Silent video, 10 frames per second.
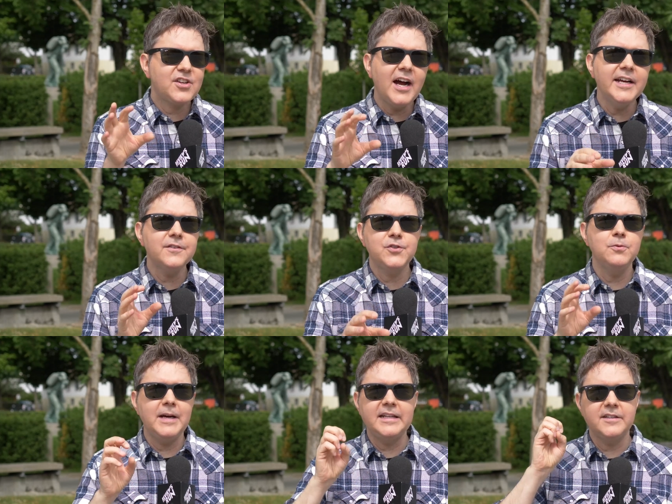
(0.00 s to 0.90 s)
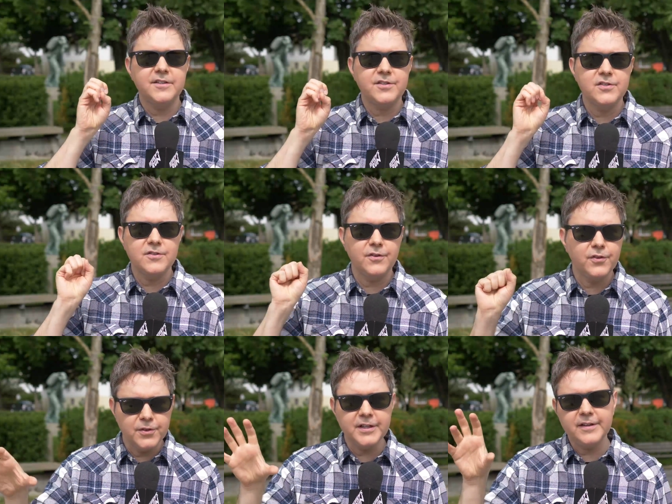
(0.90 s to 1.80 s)
kind of too bad that this is the
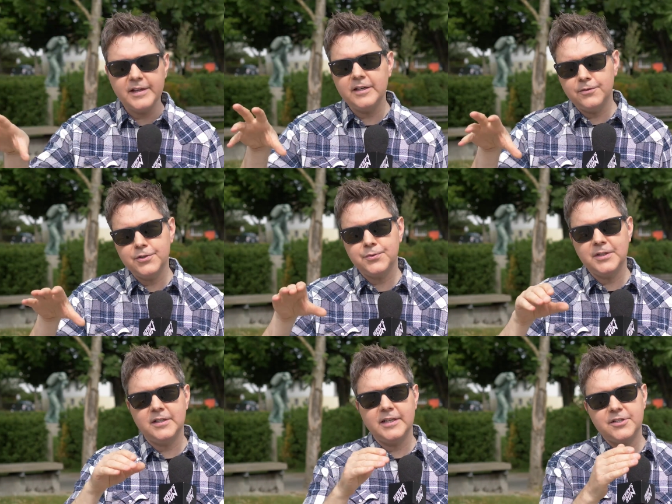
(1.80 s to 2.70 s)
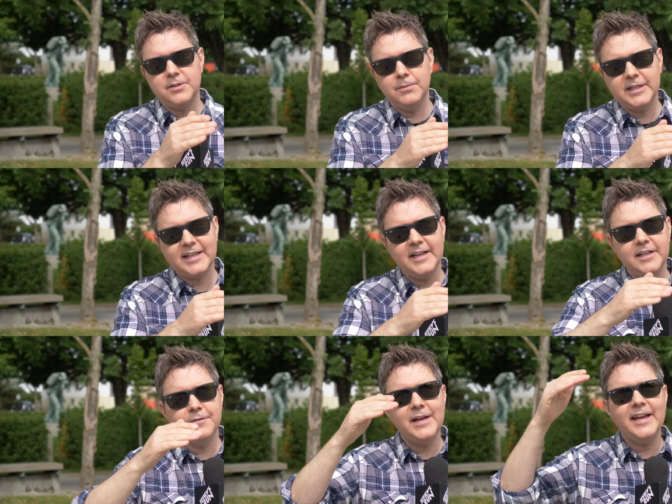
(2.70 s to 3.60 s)
30th anniversary collection, but it
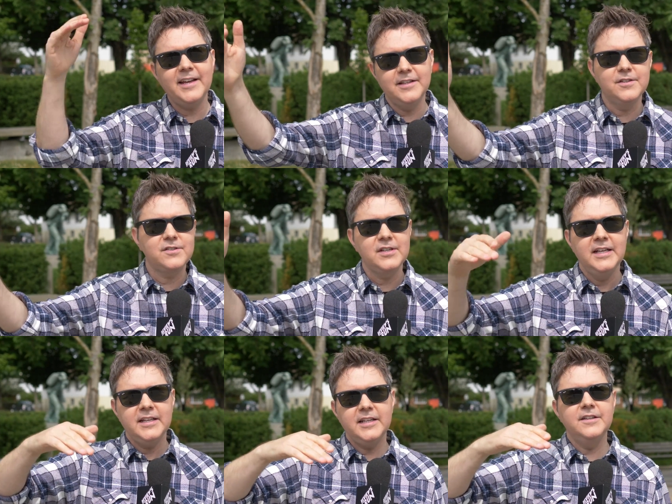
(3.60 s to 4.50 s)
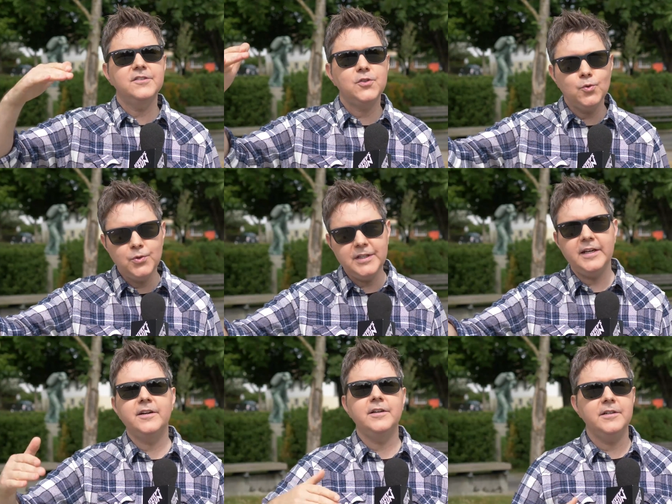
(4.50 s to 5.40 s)
kind of ends in the 2D
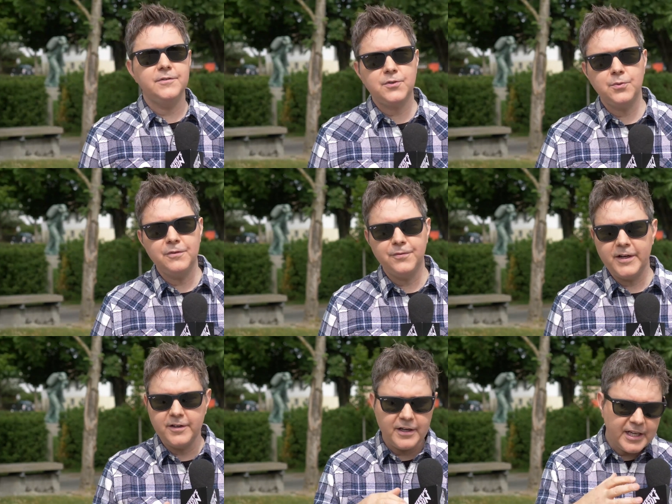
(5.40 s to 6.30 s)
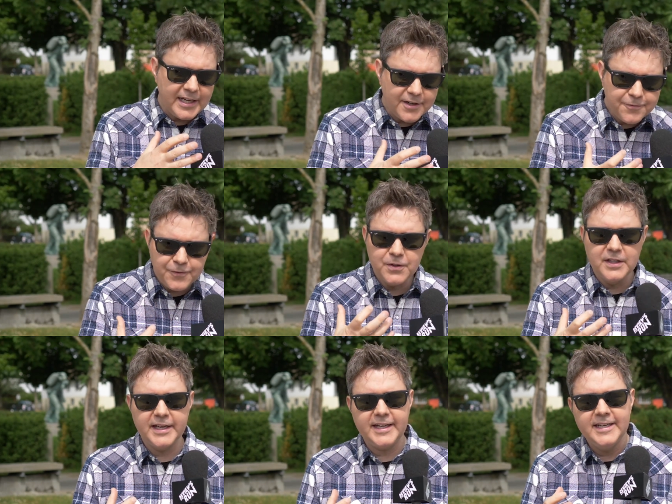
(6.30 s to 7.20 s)
era of Street Fighter. I kind of feel
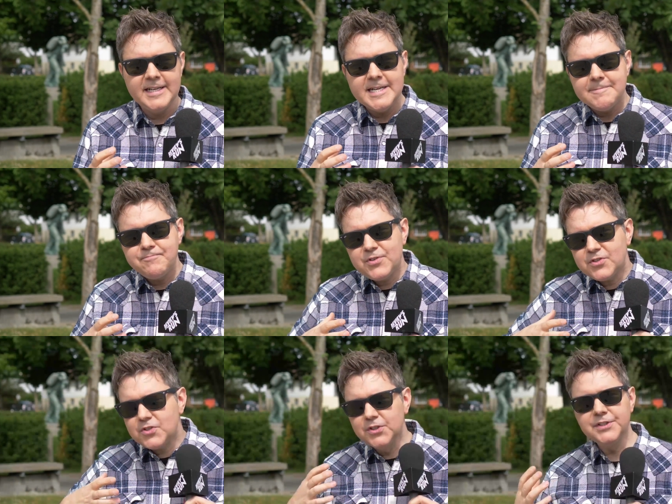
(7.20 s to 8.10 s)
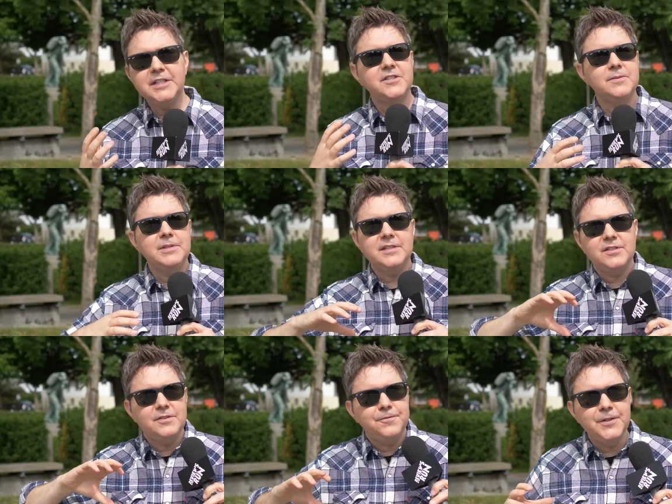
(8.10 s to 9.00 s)
like there still needs to be this
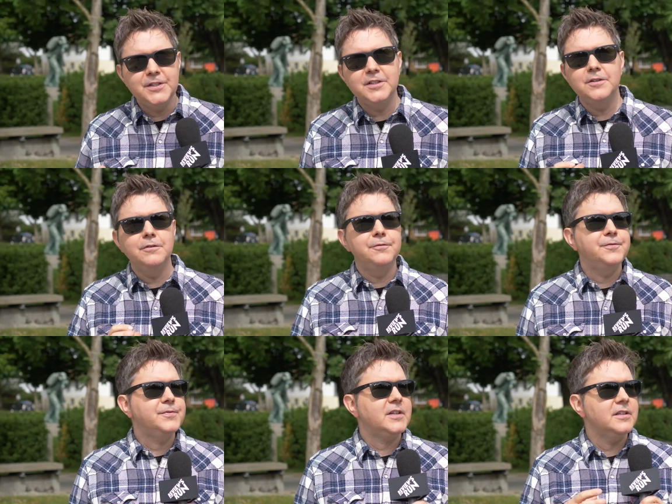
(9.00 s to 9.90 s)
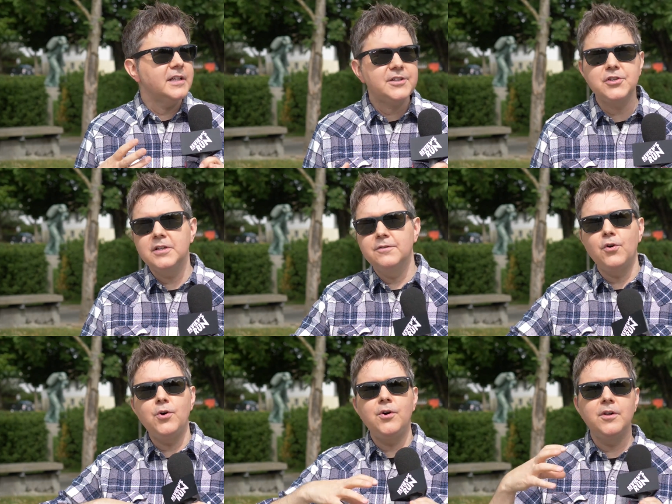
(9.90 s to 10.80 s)
definitive collection of
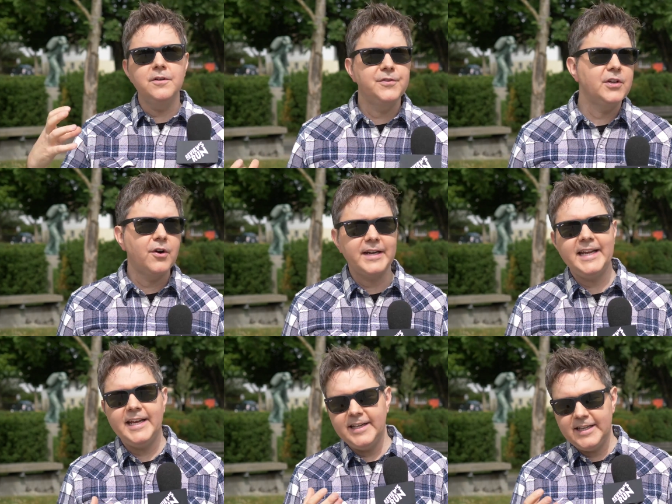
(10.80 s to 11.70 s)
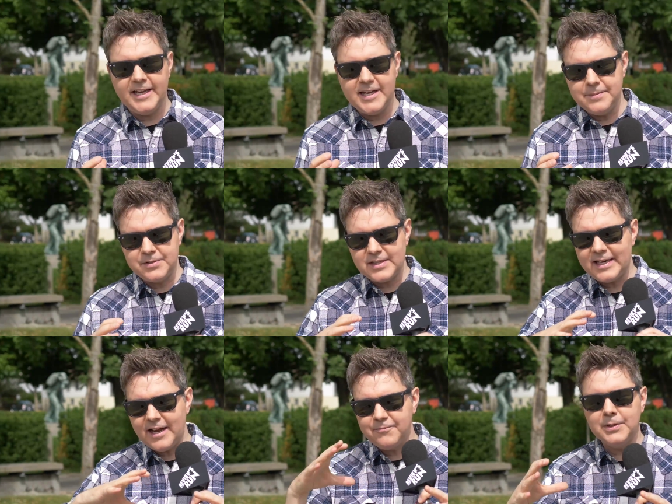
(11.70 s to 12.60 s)
all of the arcade games
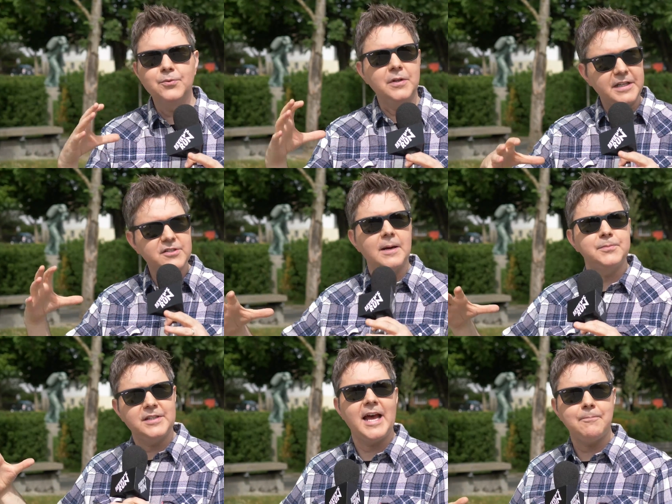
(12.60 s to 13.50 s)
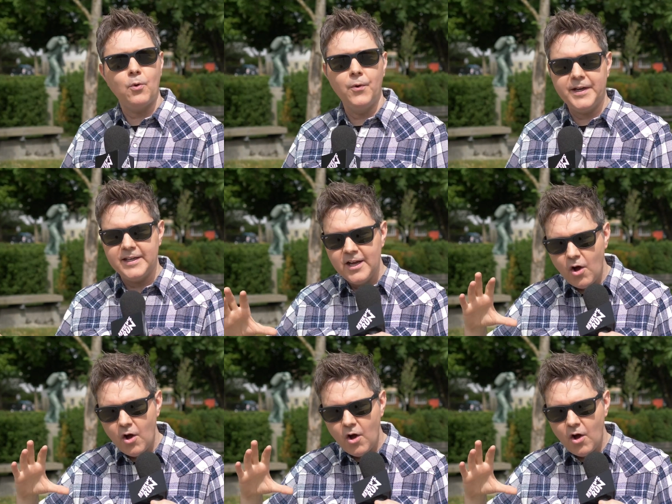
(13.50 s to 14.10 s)
that have been released up to that point,